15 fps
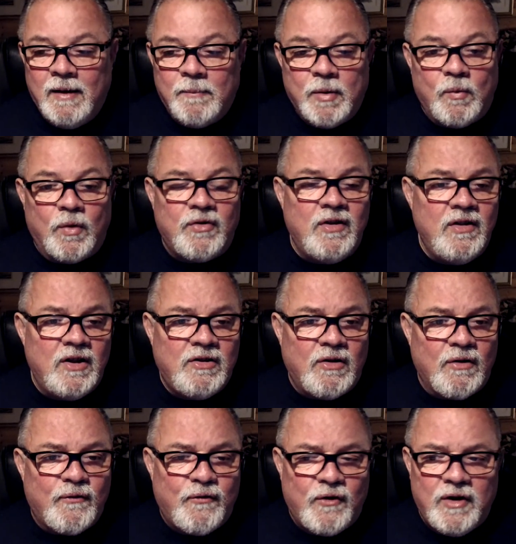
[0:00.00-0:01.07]
but wasn't the
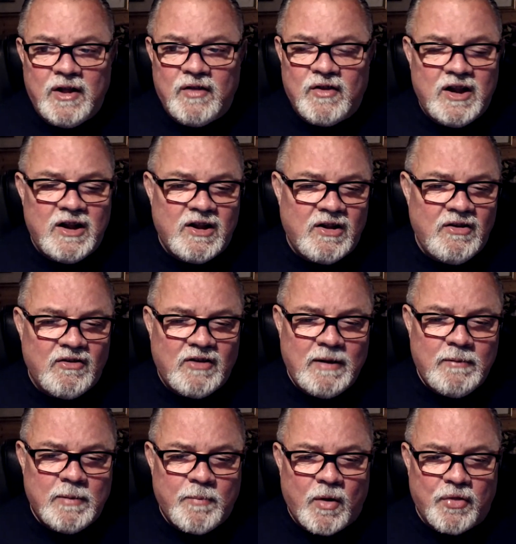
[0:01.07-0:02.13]
dog funny that he didn't seem
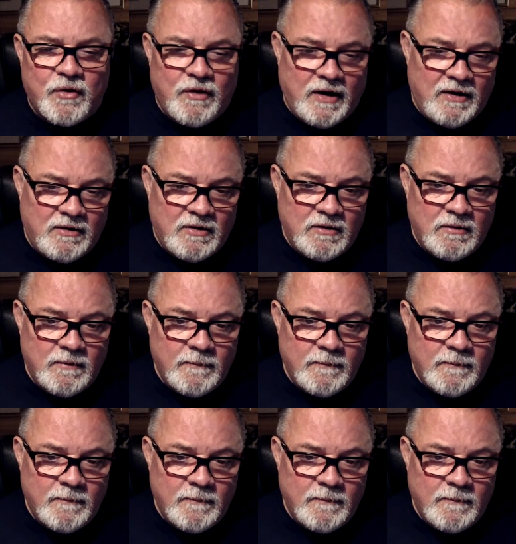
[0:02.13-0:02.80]
to bother it?"